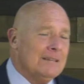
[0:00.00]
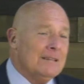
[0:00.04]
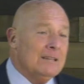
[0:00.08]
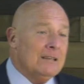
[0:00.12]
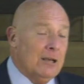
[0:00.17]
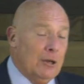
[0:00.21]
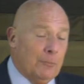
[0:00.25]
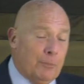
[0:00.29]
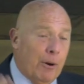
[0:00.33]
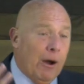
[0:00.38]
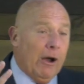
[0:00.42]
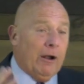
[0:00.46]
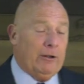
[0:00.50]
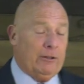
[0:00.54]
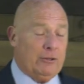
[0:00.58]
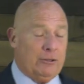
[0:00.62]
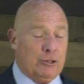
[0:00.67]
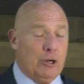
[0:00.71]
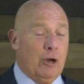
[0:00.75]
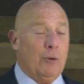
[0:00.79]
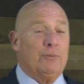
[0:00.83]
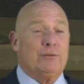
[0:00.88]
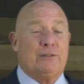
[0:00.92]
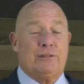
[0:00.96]
A part of
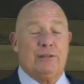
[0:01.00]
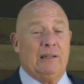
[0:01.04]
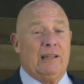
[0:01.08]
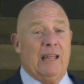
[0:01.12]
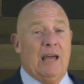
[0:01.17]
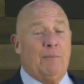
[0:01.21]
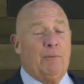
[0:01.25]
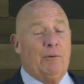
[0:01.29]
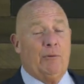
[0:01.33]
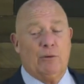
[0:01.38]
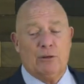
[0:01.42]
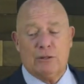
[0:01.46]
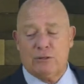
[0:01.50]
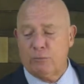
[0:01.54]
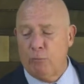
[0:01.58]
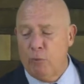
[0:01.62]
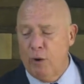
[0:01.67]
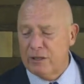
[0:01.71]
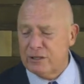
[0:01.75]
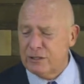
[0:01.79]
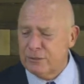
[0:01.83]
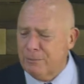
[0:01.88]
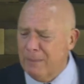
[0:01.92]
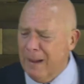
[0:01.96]
Job's dilemma was
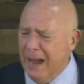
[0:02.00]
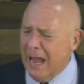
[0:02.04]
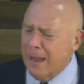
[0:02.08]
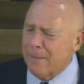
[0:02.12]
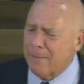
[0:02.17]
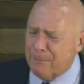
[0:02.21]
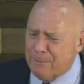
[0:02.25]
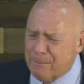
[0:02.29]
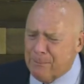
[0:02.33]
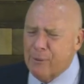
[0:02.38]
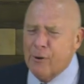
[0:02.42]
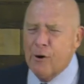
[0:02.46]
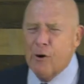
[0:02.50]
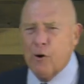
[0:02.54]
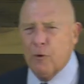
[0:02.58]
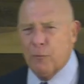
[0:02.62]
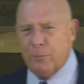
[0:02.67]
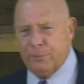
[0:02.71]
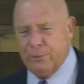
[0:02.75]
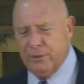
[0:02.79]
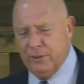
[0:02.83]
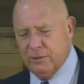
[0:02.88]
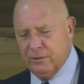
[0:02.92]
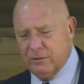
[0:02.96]
what's my
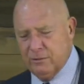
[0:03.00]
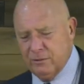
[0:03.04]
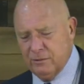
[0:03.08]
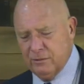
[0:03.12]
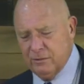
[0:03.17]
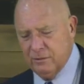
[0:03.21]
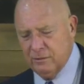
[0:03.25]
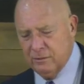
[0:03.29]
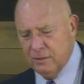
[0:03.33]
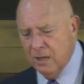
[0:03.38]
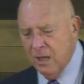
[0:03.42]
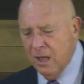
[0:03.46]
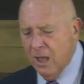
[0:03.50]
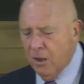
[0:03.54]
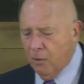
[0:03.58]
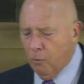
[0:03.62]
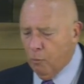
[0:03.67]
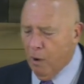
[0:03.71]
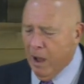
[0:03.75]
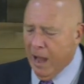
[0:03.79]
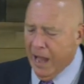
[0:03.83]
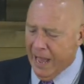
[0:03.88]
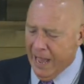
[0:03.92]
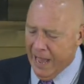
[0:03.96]
purpose?
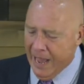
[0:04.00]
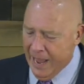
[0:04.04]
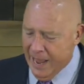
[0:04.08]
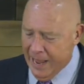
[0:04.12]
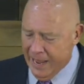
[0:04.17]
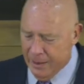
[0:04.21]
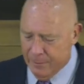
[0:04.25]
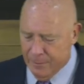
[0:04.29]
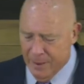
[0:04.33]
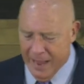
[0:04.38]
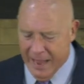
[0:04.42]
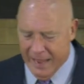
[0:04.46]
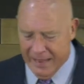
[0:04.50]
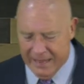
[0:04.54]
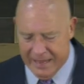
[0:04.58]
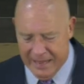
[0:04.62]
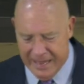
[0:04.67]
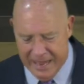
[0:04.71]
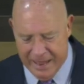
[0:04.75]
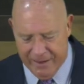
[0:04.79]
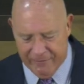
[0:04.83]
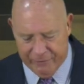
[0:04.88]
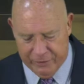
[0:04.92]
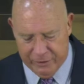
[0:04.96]
Why am I
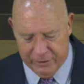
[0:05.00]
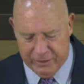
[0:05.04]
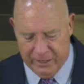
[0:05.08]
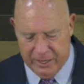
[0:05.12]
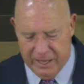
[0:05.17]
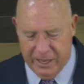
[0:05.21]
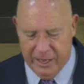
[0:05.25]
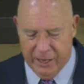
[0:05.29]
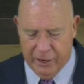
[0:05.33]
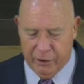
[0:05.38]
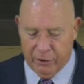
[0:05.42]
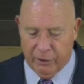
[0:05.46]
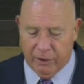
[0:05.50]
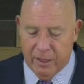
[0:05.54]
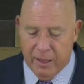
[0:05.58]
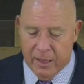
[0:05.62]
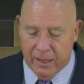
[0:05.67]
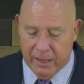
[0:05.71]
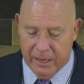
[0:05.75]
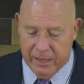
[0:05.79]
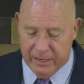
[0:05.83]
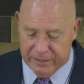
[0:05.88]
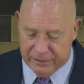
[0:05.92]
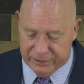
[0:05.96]
even here?
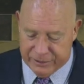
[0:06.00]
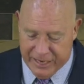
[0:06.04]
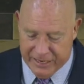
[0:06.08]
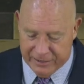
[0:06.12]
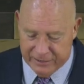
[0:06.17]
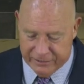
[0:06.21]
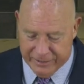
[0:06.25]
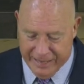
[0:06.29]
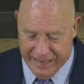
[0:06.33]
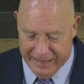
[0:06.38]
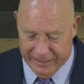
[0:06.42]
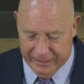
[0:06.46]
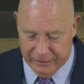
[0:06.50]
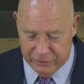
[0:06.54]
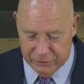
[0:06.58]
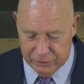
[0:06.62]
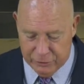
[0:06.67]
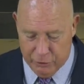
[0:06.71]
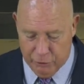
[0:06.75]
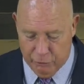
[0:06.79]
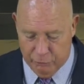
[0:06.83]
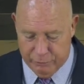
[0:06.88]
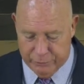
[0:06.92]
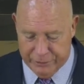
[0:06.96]
He says that in
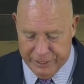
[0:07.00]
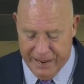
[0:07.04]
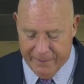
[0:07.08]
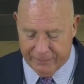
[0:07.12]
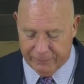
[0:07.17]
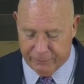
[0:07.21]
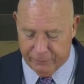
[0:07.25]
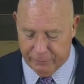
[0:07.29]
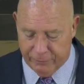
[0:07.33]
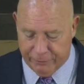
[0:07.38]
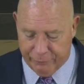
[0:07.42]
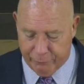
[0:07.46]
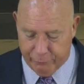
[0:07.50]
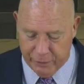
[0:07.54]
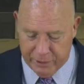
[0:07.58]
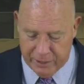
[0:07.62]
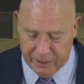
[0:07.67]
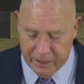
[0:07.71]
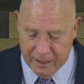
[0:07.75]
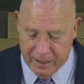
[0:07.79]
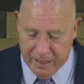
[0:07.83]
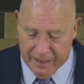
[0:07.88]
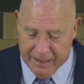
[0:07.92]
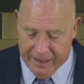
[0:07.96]
Job chapter
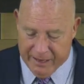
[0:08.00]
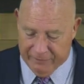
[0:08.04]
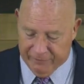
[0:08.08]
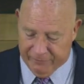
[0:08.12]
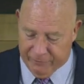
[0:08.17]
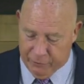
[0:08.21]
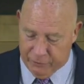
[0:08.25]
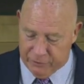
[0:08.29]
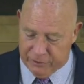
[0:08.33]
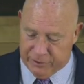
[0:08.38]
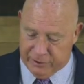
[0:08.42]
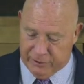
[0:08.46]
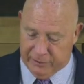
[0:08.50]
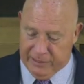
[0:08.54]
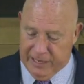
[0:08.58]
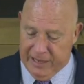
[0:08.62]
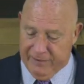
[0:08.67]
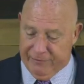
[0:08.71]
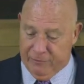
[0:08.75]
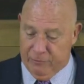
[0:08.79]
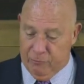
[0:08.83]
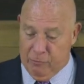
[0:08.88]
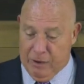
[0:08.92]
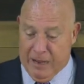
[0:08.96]
3 and verse
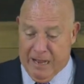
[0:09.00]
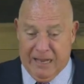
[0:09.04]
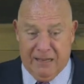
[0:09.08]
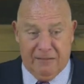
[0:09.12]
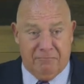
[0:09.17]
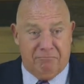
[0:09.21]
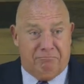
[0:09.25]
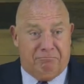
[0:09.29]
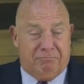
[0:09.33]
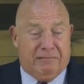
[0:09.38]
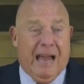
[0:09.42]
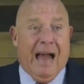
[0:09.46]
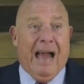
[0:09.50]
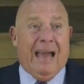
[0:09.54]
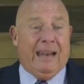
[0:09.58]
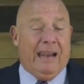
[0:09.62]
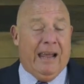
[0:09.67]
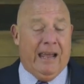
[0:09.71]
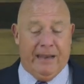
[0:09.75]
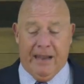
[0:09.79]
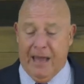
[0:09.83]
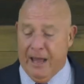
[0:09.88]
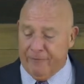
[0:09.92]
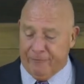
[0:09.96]
11. Why died
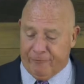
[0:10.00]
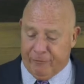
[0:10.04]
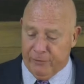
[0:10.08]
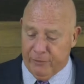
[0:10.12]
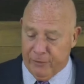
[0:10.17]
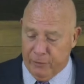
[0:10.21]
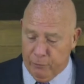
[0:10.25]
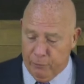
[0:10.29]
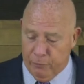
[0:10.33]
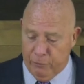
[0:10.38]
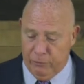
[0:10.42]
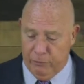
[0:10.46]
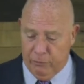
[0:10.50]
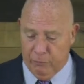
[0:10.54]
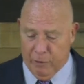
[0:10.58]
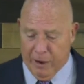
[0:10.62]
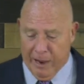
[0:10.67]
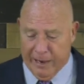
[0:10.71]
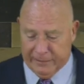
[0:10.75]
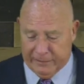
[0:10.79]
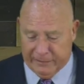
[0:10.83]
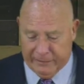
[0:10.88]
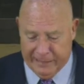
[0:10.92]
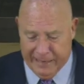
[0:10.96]
I not from the womb?
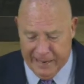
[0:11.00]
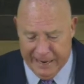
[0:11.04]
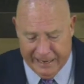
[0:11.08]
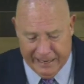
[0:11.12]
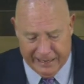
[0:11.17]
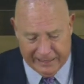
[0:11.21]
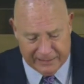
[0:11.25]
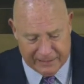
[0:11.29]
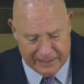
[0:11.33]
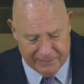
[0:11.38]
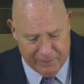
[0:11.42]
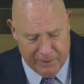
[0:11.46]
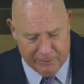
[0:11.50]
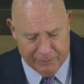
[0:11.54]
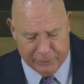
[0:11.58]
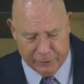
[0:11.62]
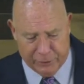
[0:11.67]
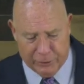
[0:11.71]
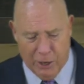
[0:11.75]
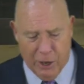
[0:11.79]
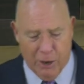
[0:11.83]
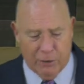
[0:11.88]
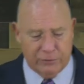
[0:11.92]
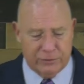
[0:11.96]
Why did I not give up the
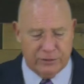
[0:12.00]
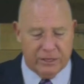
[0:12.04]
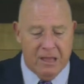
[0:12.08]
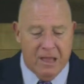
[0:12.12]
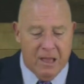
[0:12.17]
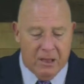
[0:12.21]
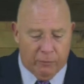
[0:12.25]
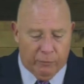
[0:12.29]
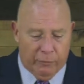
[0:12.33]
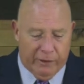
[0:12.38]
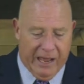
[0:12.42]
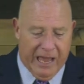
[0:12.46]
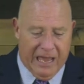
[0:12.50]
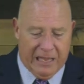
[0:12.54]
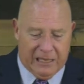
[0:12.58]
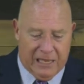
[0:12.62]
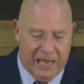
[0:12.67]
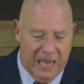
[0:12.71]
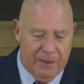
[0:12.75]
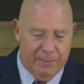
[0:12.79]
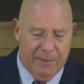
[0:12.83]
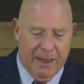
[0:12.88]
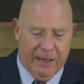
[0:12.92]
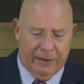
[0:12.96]
ghost when I
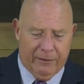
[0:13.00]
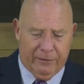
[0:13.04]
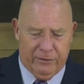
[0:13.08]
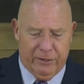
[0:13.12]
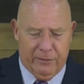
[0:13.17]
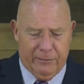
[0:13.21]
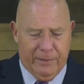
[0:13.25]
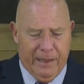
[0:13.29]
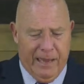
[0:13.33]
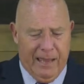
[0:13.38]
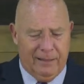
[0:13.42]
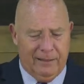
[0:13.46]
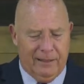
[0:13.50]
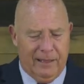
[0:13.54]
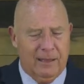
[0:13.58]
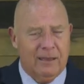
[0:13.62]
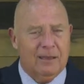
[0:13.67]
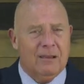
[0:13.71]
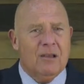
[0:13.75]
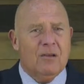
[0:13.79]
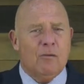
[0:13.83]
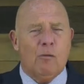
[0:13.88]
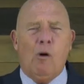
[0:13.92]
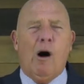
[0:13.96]
came out of the belly?
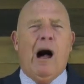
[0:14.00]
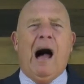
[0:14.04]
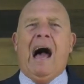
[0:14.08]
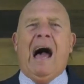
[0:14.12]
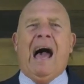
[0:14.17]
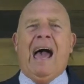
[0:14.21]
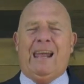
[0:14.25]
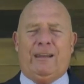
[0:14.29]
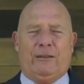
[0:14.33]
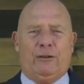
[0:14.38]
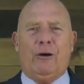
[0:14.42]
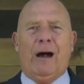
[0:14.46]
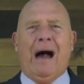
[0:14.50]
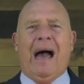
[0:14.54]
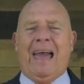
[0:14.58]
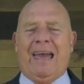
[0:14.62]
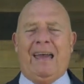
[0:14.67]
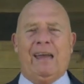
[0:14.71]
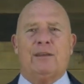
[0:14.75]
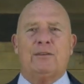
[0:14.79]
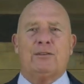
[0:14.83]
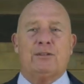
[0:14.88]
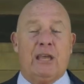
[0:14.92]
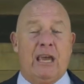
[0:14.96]
Why do I
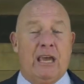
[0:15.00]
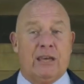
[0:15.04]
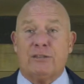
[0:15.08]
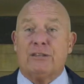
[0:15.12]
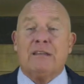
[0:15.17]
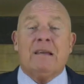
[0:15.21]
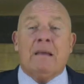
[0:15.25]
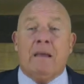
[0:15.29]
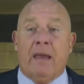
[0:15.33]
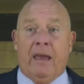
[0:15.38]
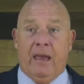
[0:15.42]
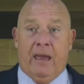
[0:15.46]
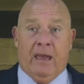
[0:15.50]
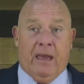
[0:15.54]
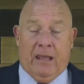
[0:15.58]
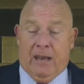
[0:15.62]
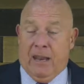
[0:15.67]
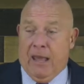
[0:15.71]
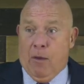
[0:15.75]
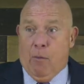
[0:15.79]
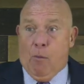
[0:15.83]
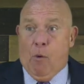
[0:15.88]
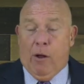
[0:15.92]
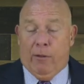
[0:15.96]
exist? And
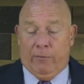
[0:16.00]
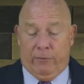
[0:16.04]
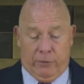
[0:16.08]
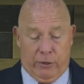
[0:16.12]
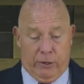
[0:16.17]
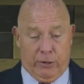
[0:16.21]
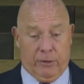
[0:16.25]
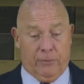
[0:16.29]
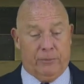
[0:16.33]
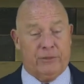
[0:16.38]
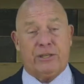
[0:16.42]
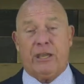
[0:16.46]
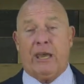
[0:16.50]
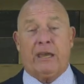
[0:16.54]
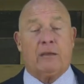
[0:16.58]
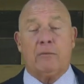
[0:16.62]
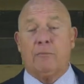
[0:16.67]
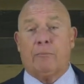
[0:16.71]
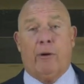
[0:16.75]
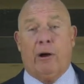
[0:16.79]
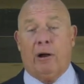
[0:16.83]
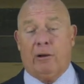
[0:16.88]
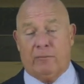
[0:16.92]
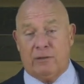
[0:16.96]
he wondered, the
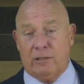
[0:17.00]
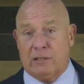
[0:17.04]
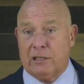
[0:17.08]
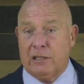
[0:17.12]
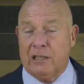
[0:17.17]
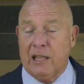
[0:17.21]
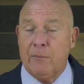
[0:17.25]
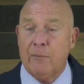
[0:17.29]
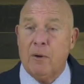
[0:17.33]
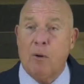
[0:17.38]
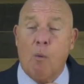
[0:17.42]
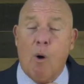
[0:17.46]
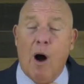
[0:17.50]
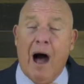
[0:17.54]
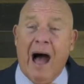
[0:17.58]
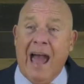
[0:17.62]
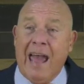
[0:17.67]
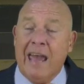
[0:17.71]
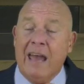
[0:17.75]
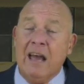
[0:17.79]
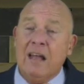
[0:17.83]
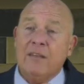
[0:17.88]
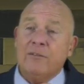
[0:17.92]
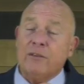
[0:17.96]
second part of his dilemma,
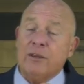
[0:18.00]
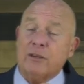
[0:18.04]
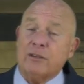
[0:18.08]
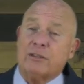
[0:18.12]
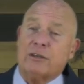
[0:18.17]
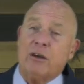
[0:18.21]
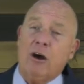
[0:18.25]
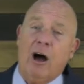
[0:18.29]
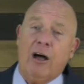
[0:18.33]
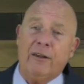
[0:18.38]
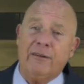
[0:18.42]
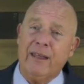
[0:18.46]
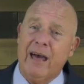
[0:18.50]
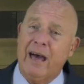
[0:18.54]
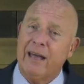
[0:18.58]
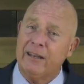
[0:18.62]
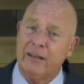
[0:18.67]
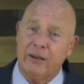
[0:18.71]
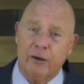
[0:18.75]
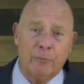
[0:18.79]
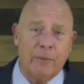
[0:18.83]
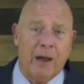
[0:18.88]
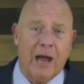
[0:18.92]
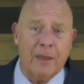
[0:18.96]
why does God not
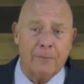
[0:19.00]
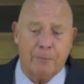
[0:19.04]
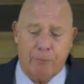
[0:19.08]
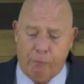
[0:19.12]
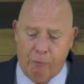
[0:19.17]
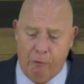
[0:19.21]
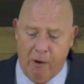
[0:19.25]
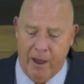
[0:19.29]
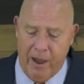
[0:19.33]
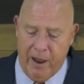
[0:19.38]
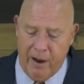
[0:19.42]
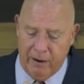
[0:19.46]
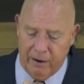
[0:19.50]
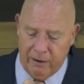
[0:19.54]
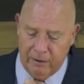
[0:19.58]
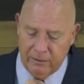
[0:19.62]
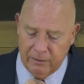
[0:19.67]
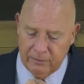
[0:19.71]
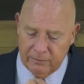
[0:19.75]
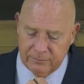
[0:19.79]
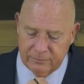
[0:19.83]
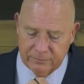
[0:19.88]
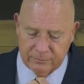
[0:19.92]
hear my prayer?